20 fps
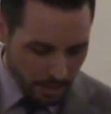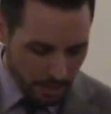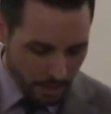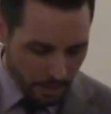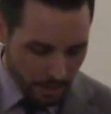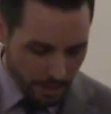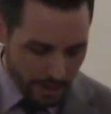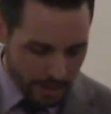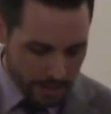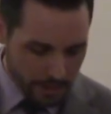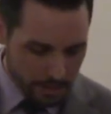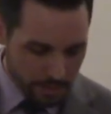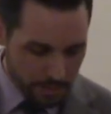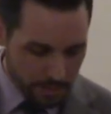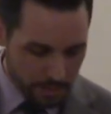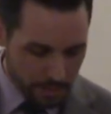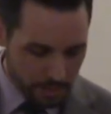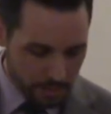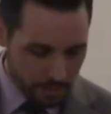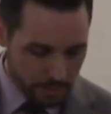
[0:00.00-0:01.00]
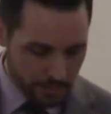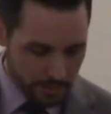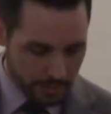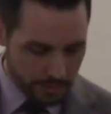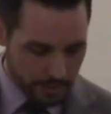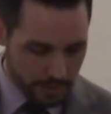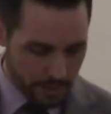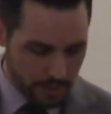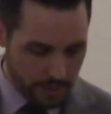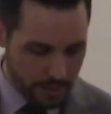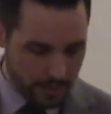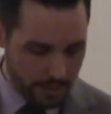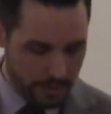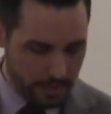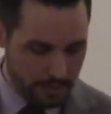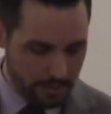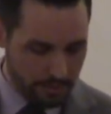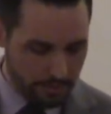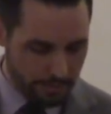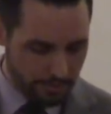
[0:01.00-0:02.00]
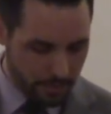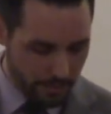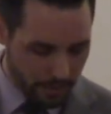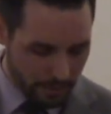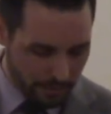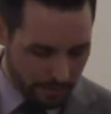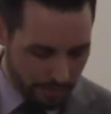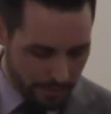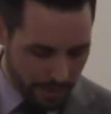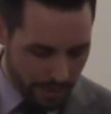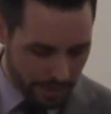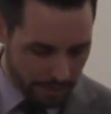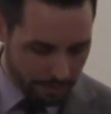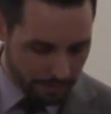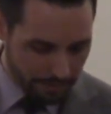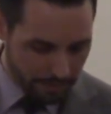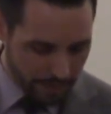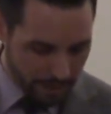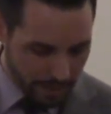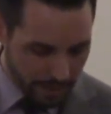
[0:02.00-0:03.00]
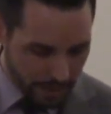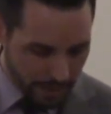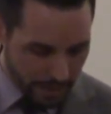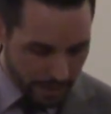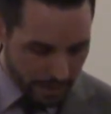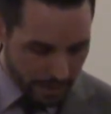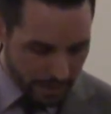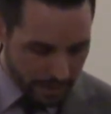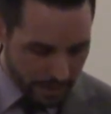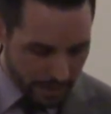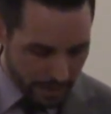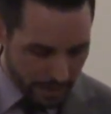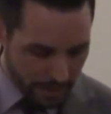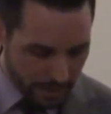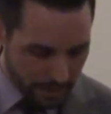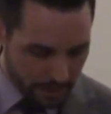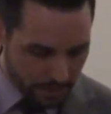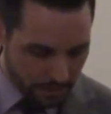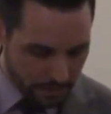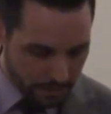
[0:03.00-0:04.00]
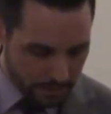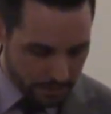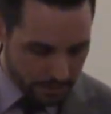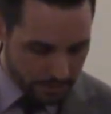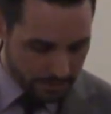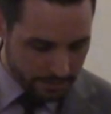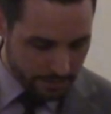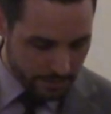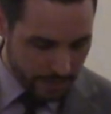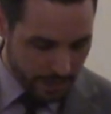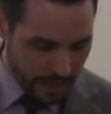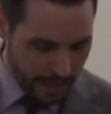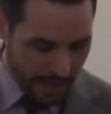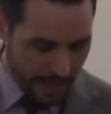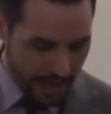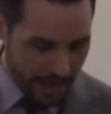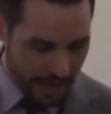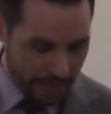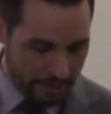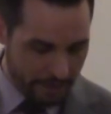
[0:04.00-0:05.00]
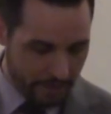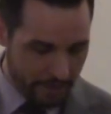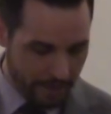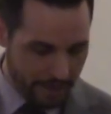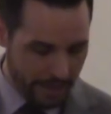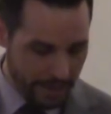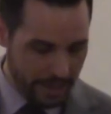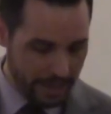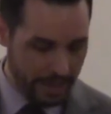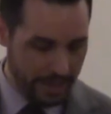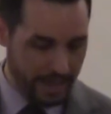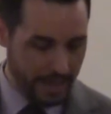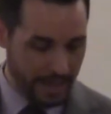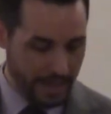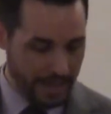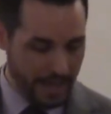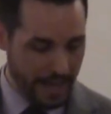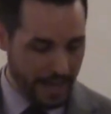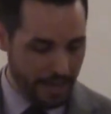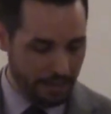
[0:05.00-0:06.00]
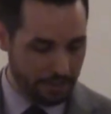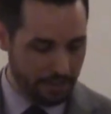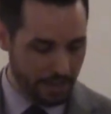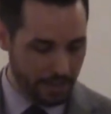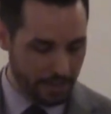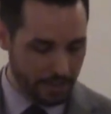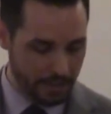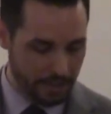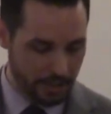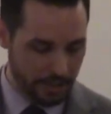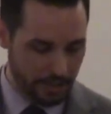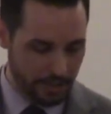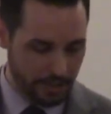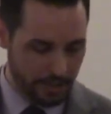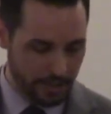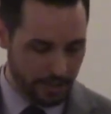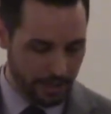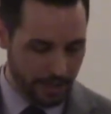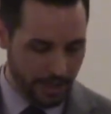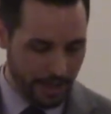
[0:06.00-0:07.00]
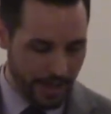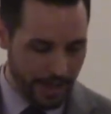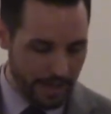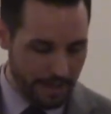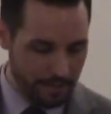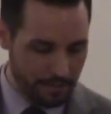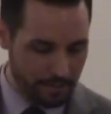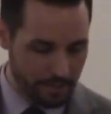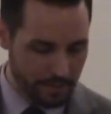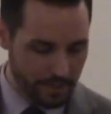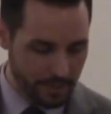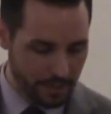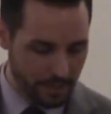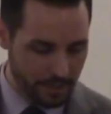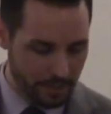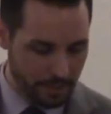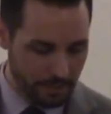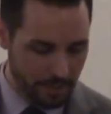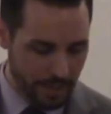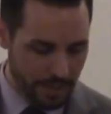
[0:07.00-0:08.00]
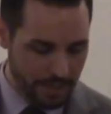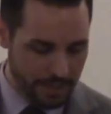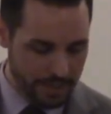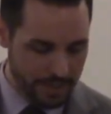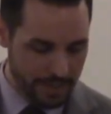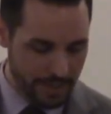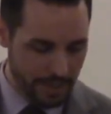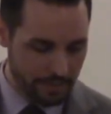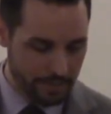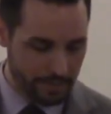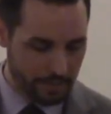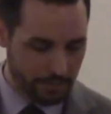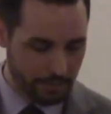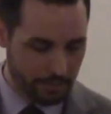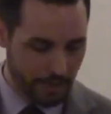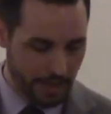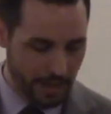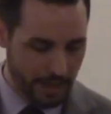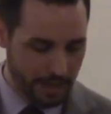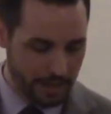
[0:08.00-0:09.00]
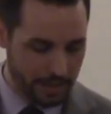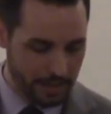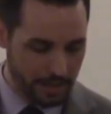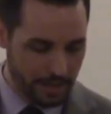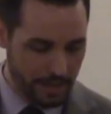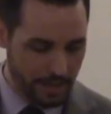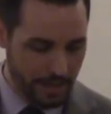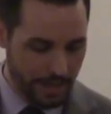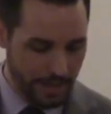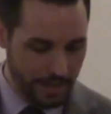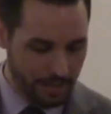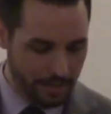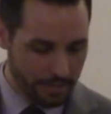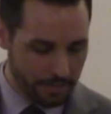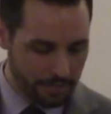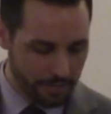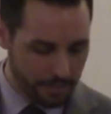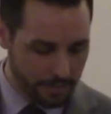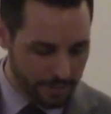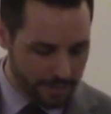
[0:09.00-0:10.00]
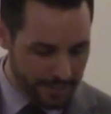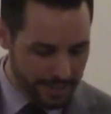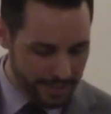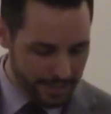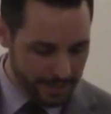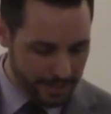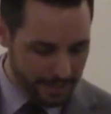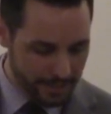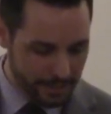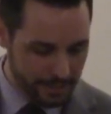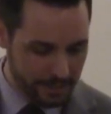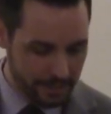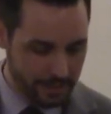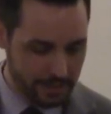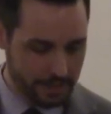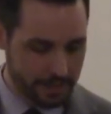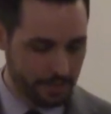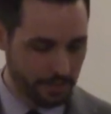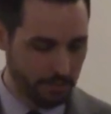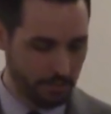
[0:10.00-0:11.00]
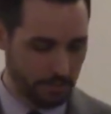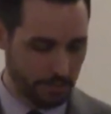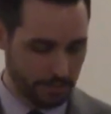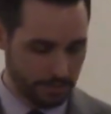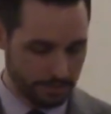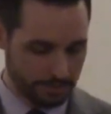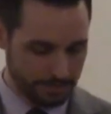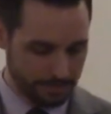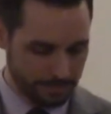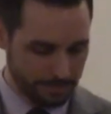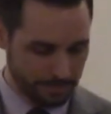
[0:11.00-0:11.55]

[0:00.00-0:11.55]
Though I speak with the tongues of uh, men and angels, I have not and, and have not charity, I have become as sounding brass and of tinkling cymbal.